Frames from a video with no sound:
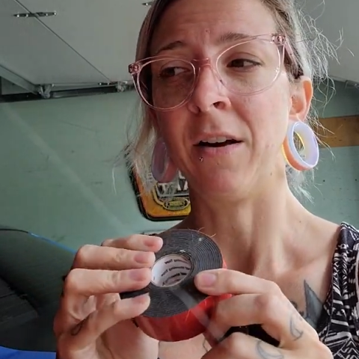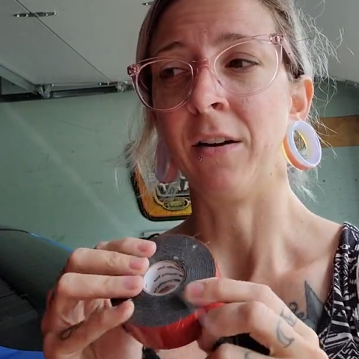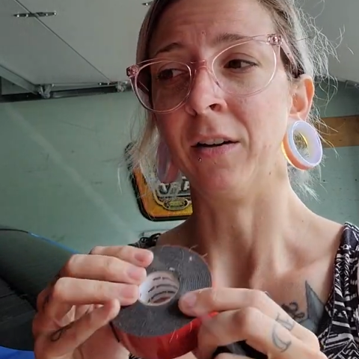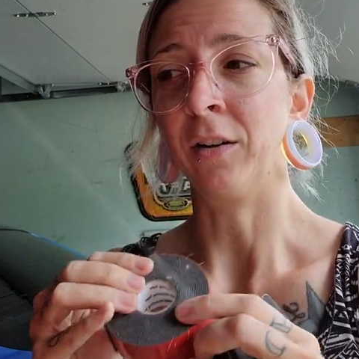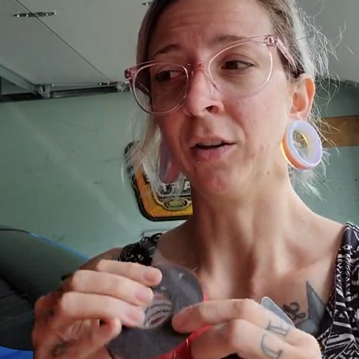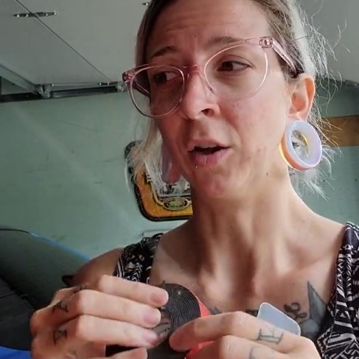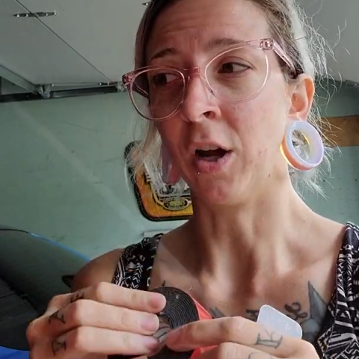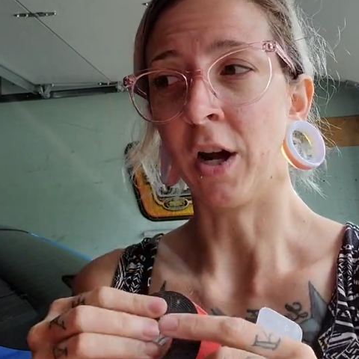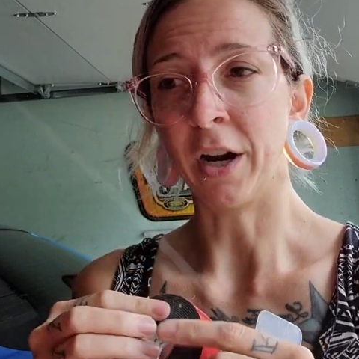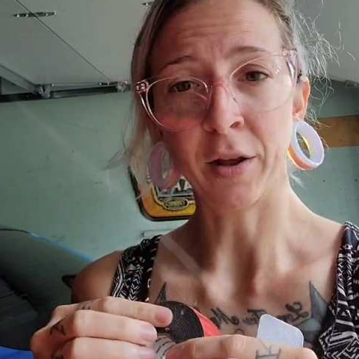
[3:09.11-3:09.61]
A
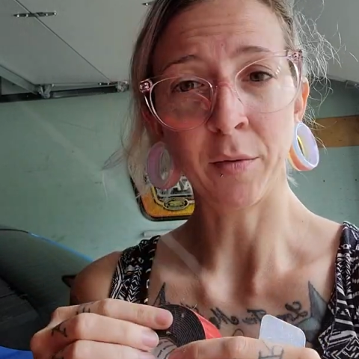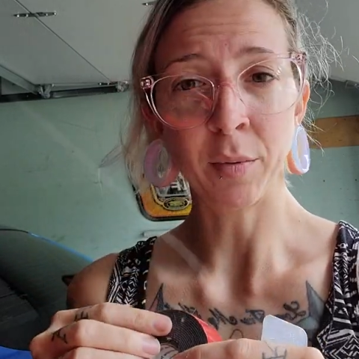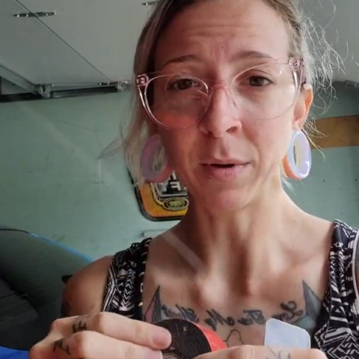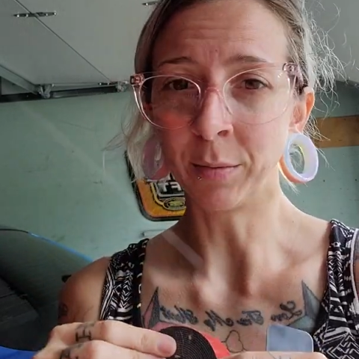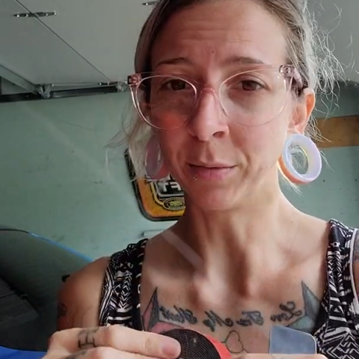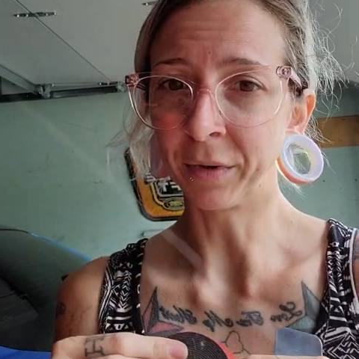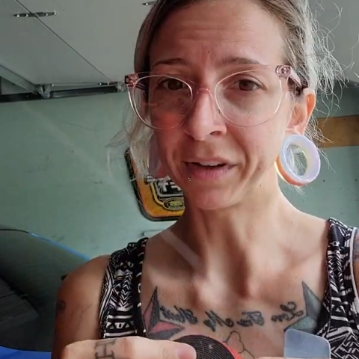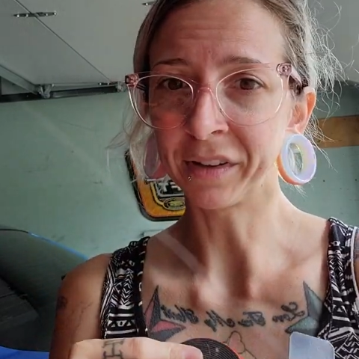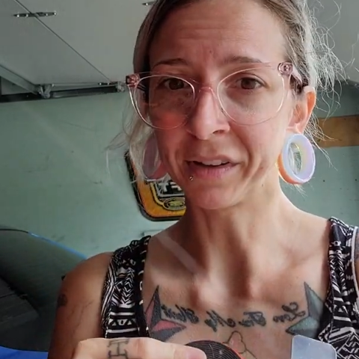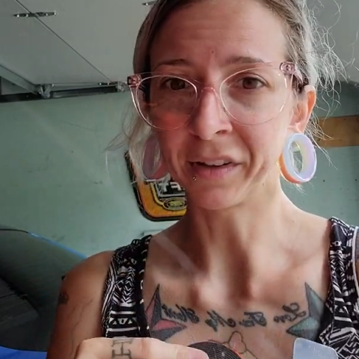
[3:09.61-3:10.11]
lot of
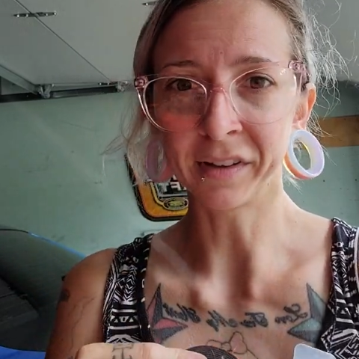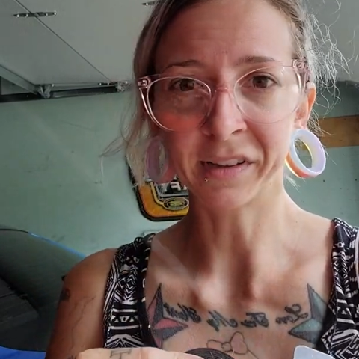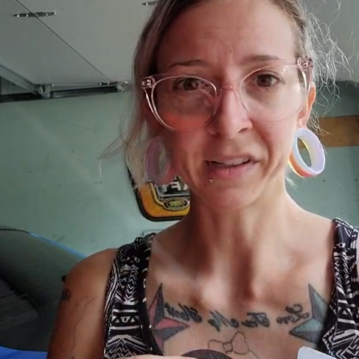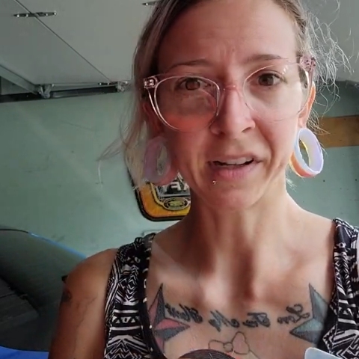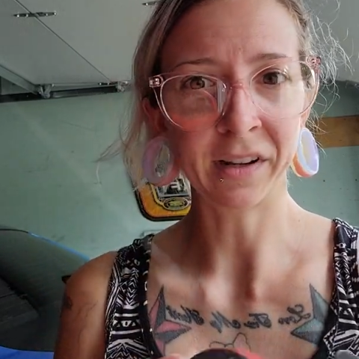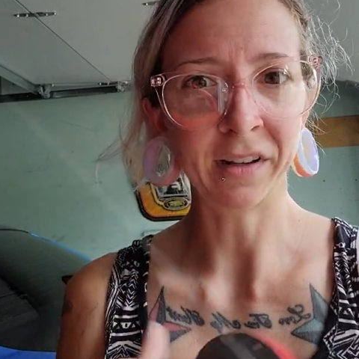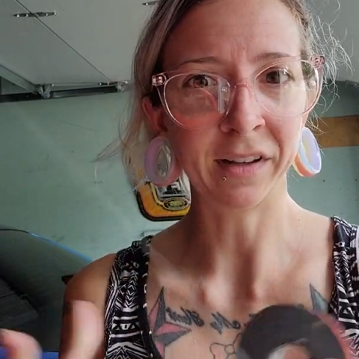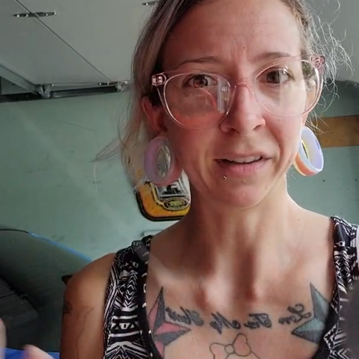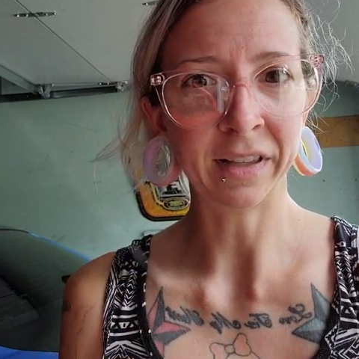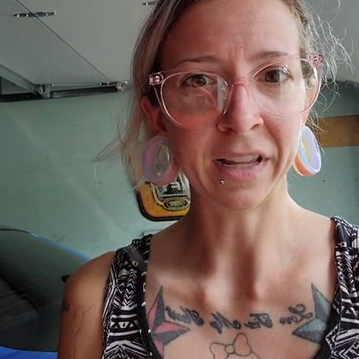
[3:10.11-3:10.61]
people still
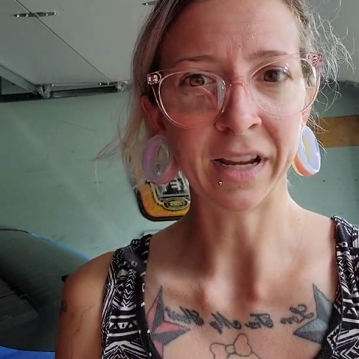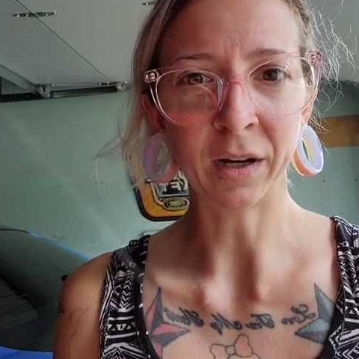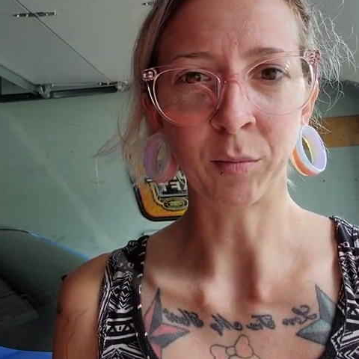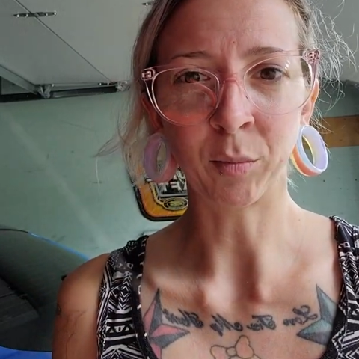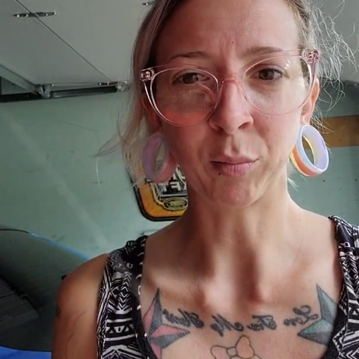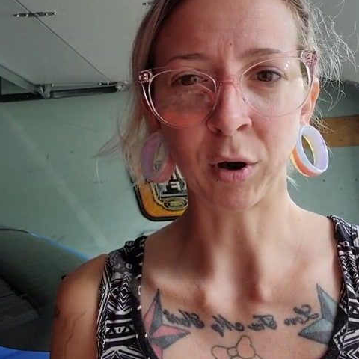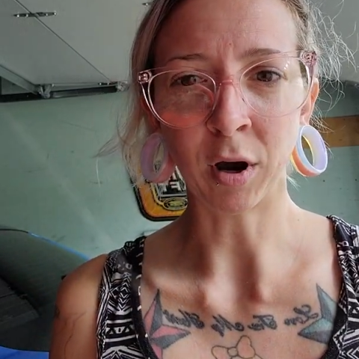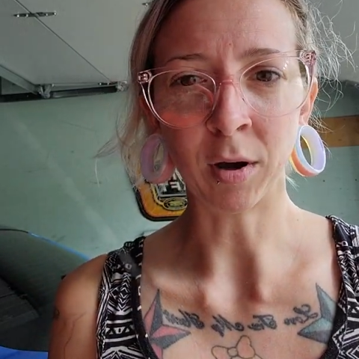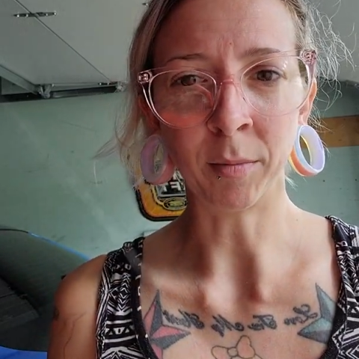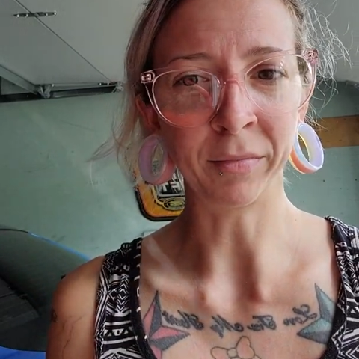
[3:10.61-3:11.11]
said they
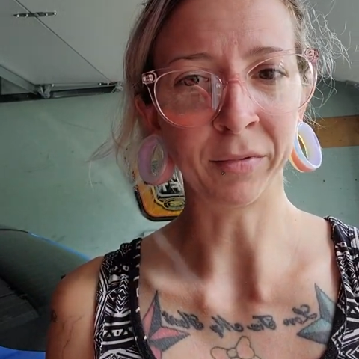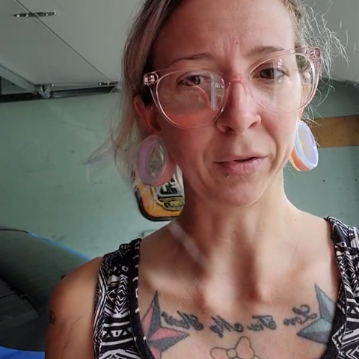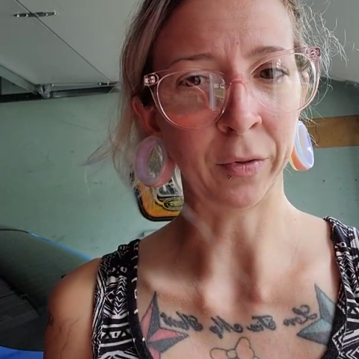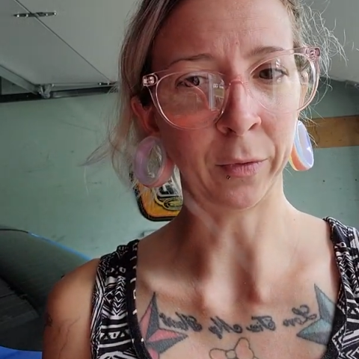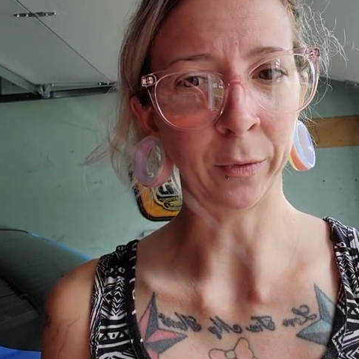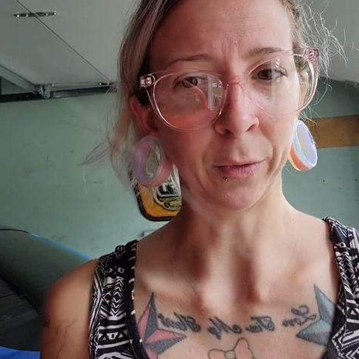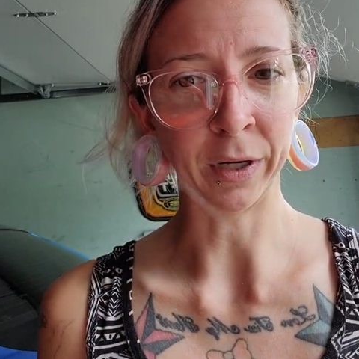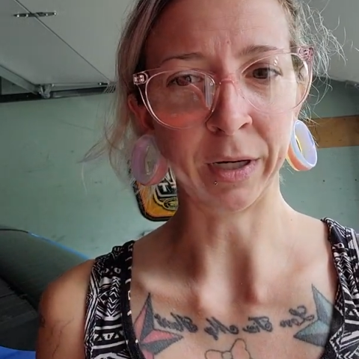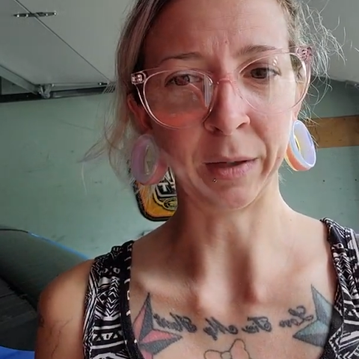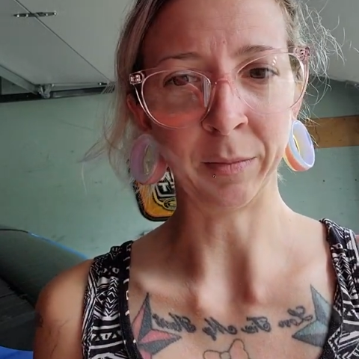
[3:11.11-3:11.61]
had problems with
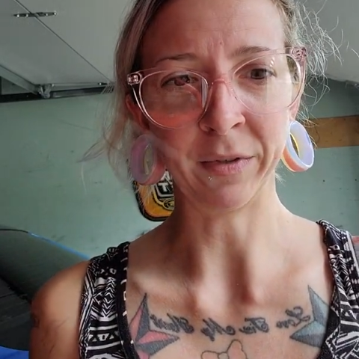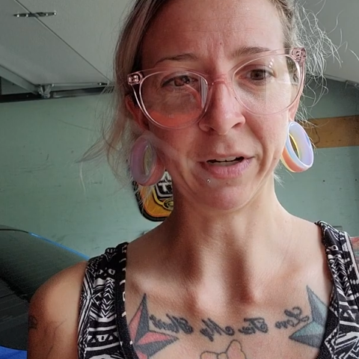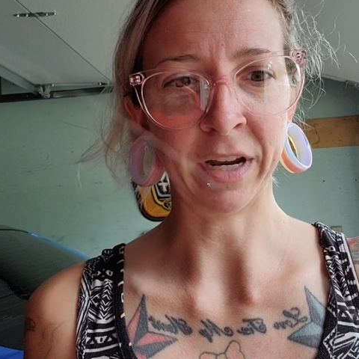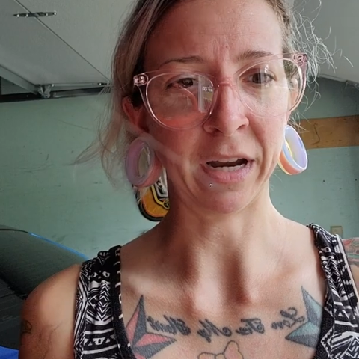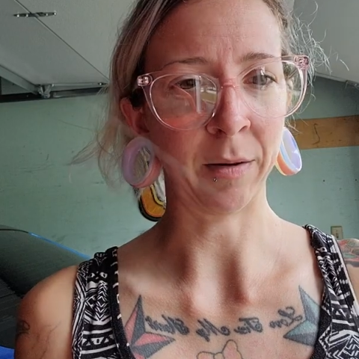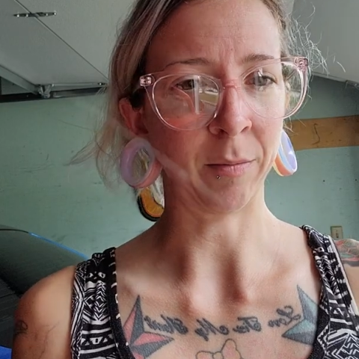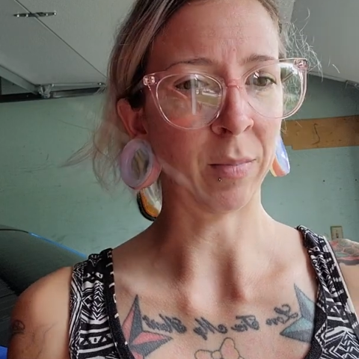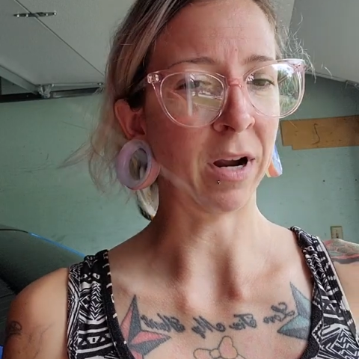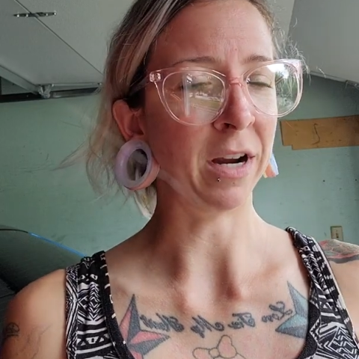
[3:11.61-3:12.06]
3M tape.